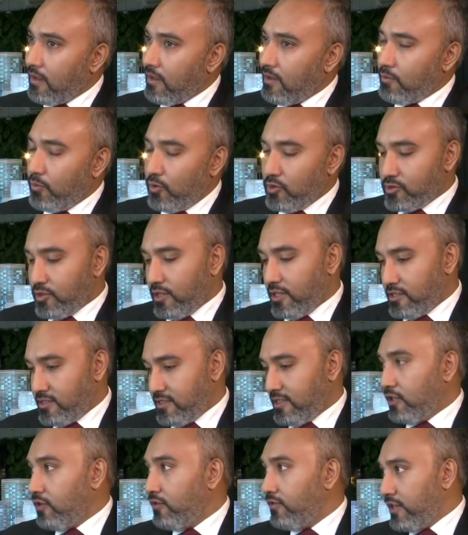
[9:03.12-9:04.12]
more so than just
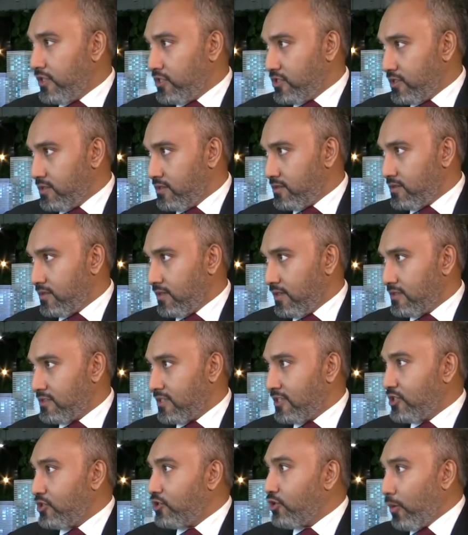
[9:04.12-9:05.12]
innovations, it's
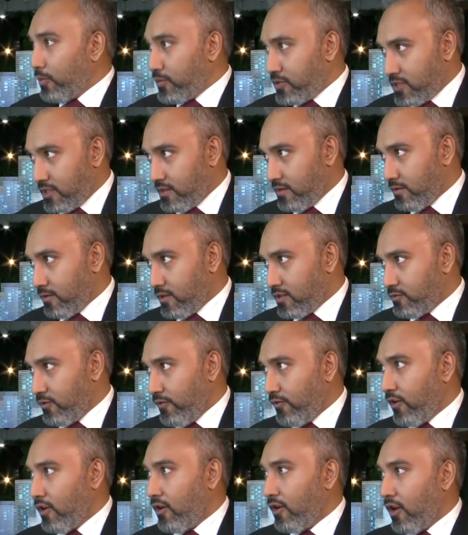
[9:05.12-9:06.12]
adoption. Because we've
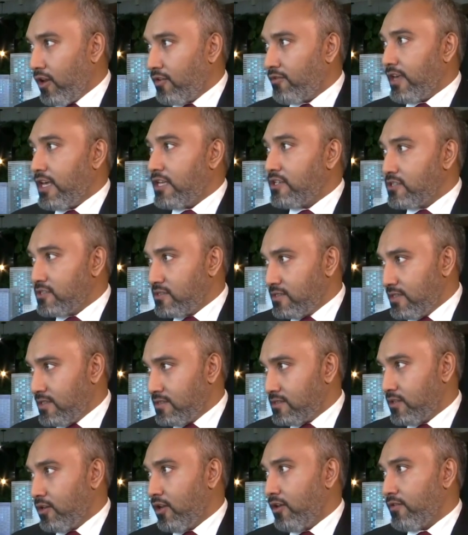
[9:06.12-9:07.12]
got a lot of
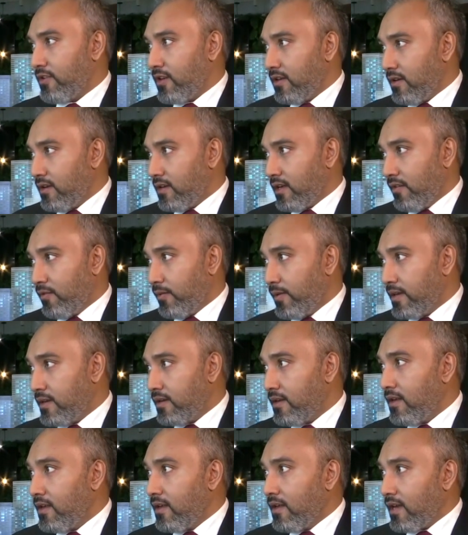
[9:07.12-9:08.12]
agencies and a lot of uh,
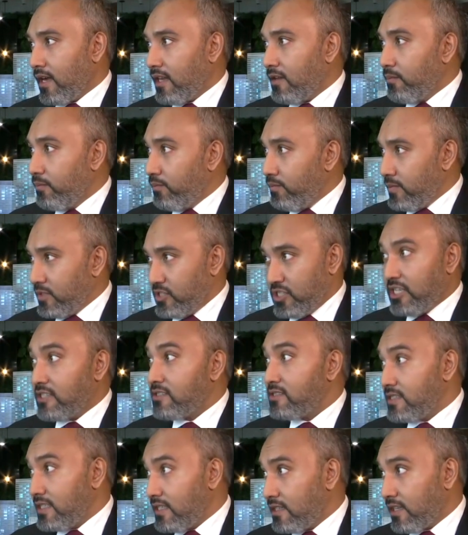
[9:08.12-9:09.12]
government kind of
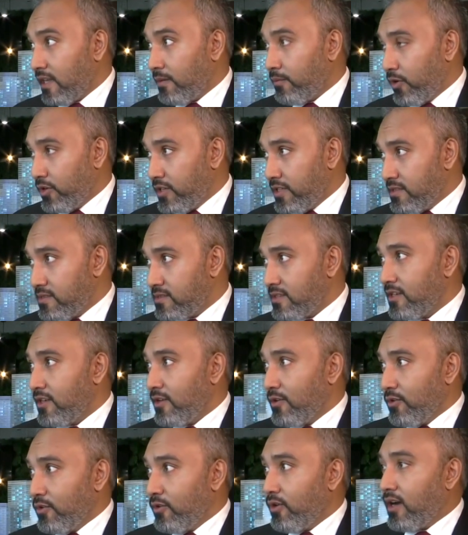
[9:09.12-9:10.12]
GLC type bodies
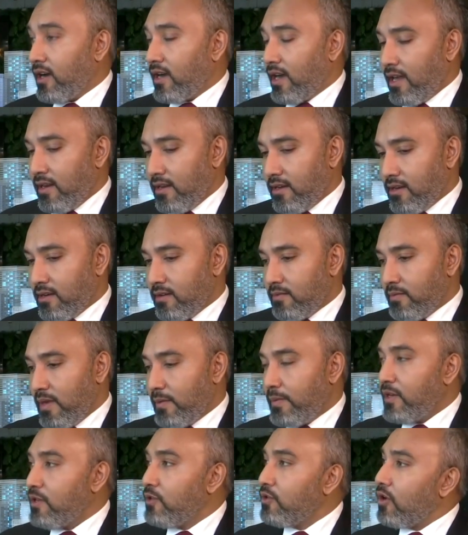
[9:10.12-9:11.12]
yep. who are kind of
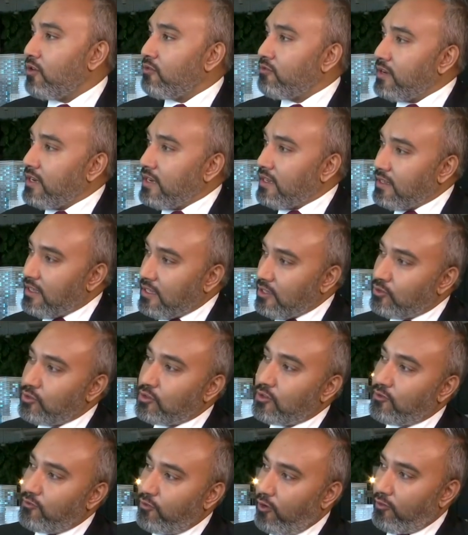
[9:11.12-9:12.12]
maybe not really into
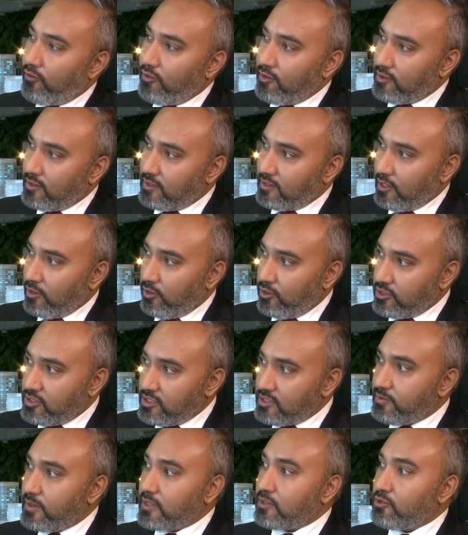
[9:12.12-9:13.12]
the forefront of the
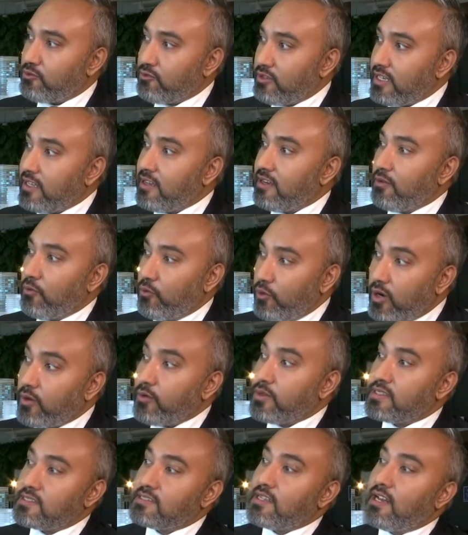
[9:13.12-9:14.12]
technologies, but to really work
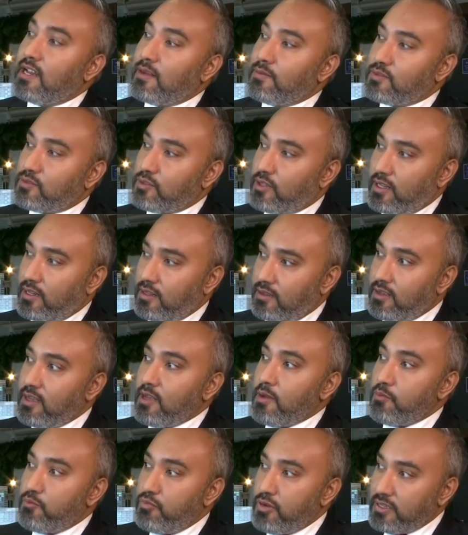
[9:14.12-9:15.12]
with startups to kind of
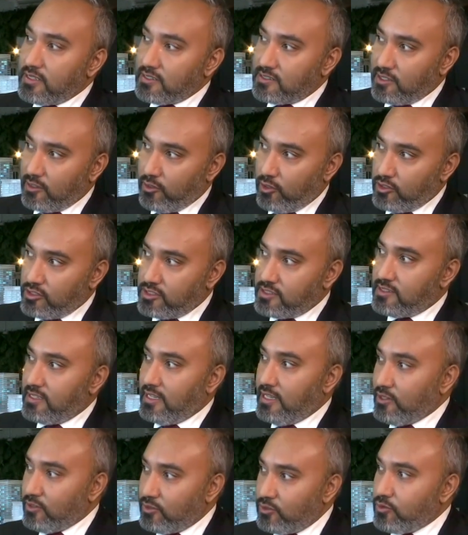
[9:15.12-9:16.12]
bring these technologies
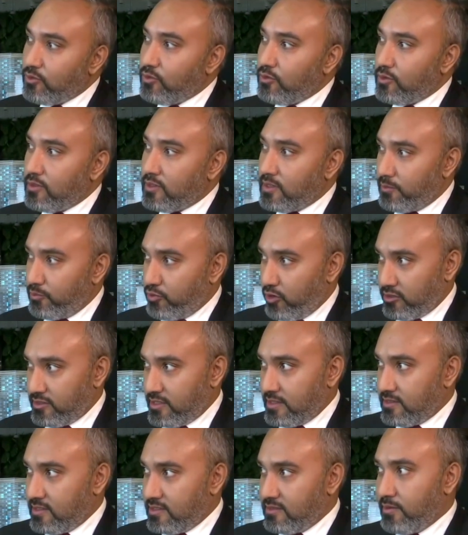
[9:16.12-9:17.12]
into the
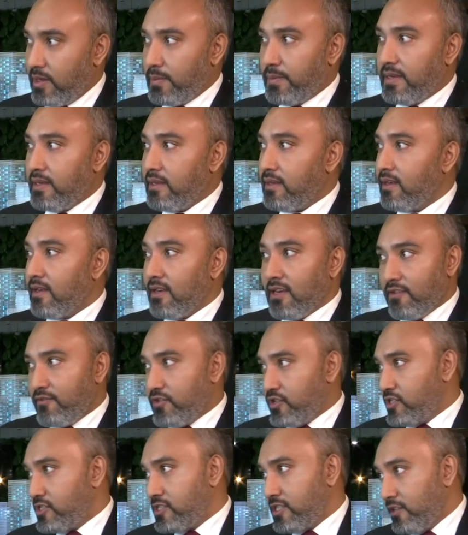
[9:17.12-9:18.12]
processes, maybe
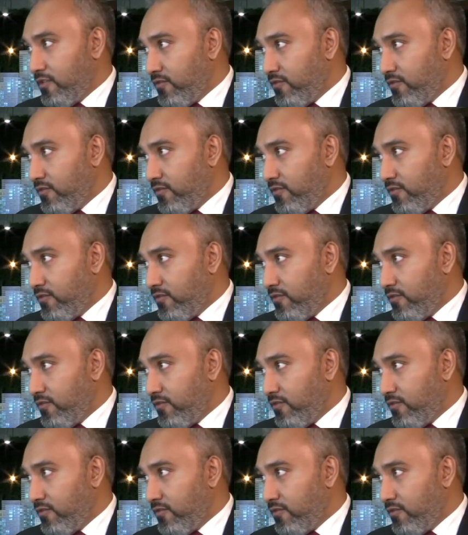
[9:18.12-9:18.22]
efficiency in